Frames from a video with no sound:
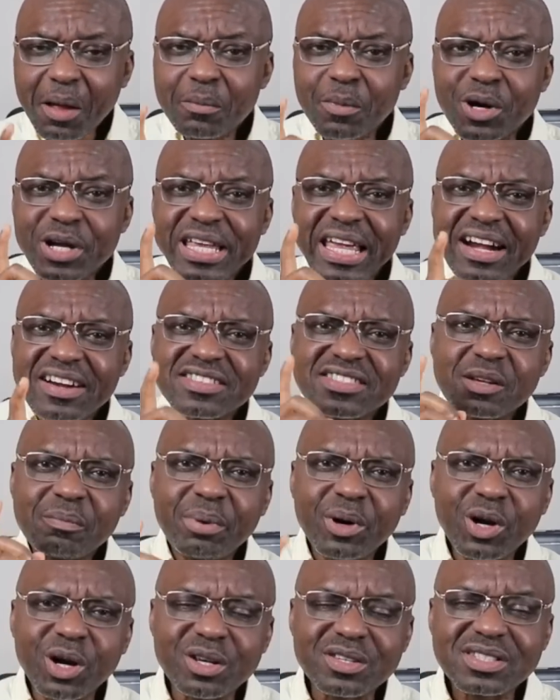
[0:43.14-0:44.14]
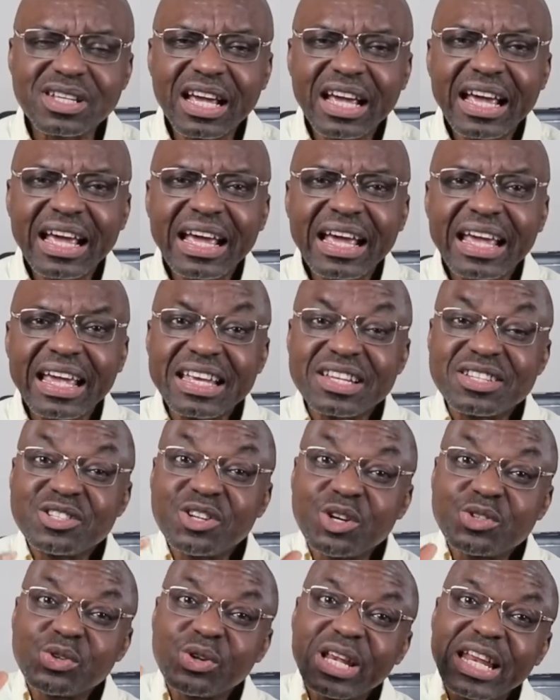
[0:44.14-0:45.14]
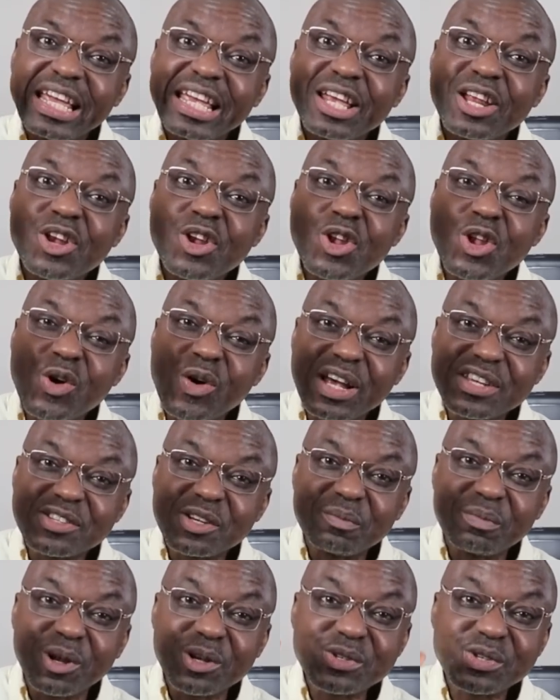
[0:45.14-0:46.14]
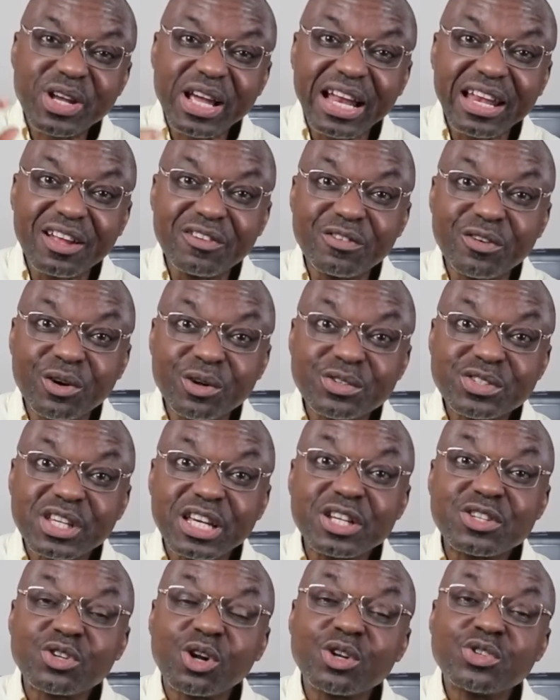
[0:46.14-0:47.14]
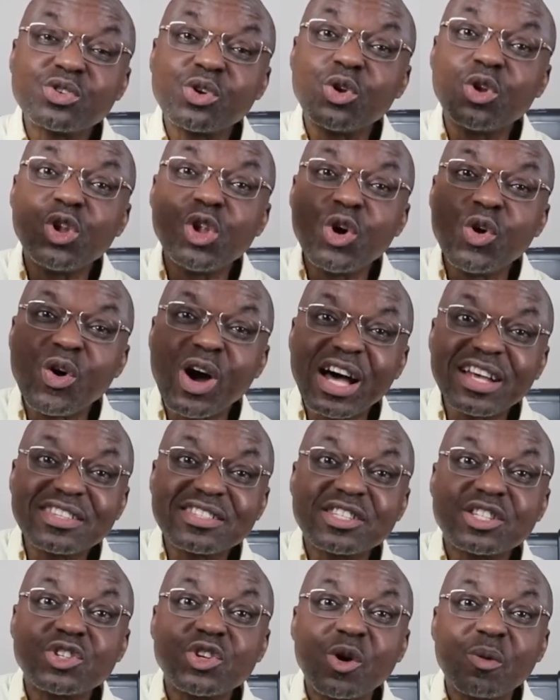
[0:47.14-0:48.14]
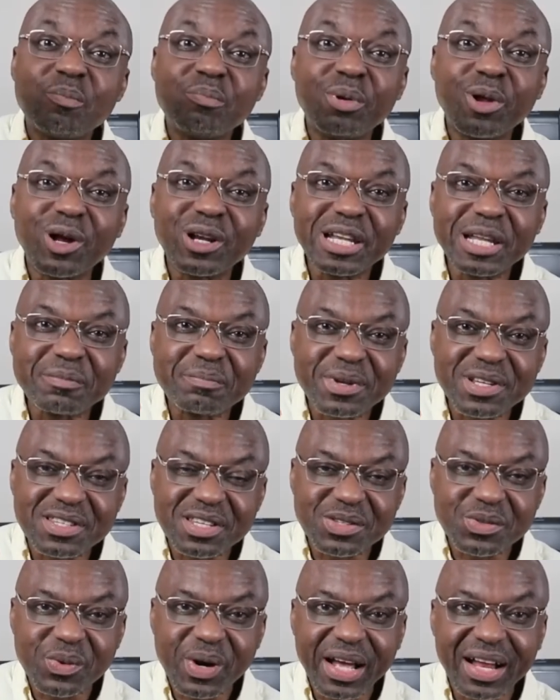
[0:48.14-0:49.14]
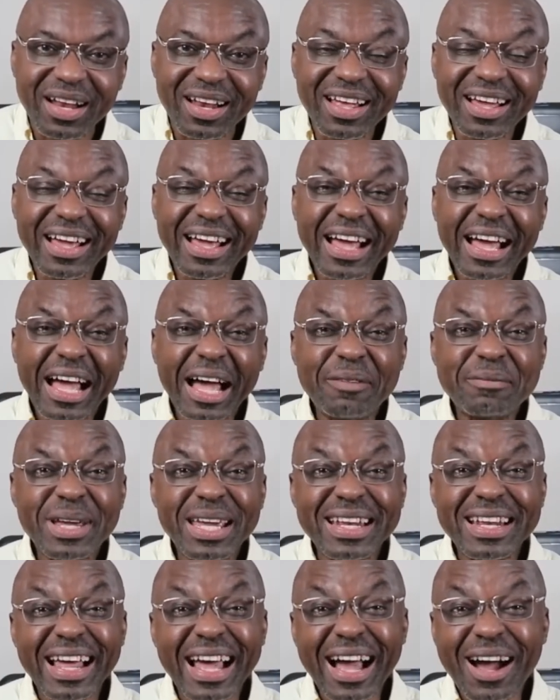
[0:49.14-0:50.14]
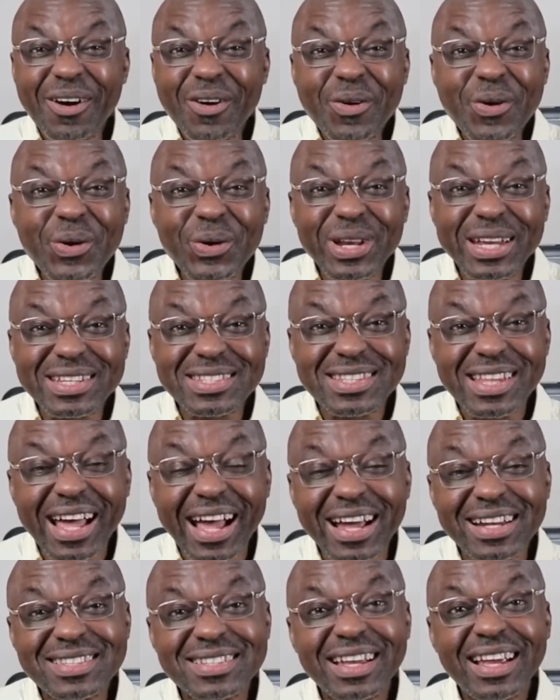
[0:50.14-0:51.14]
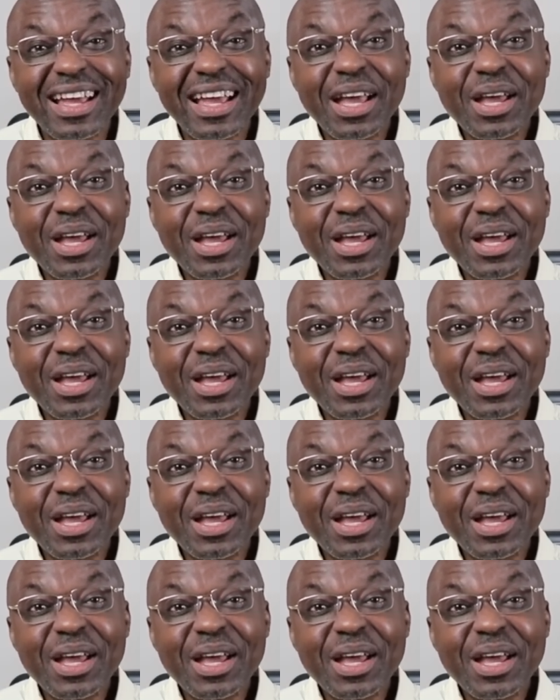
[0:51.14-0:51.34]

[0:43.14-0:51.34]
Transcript: But here is the bonus. It not only lowers your blood sugar levels, it also lowers your blood lipids as well. I mean, how cool is that?